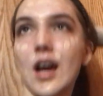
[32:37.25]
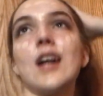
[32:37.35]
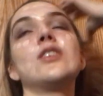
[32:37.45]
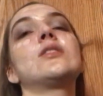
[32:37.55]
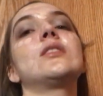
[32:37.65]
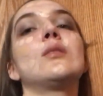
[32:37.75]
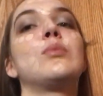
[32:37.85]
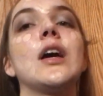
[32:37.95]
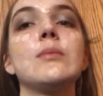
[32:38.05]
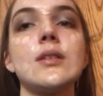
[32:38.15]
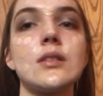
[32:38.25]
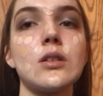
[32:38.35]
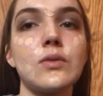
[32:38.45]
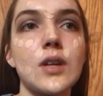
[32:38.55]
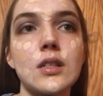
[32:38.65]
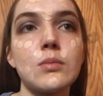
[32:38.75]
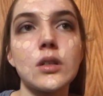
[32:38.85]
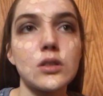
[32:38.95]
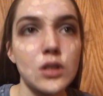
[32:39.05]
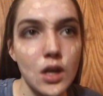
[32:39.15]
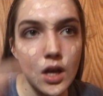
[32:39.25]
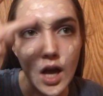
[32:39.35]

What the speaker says: I just didn't apply myself as much.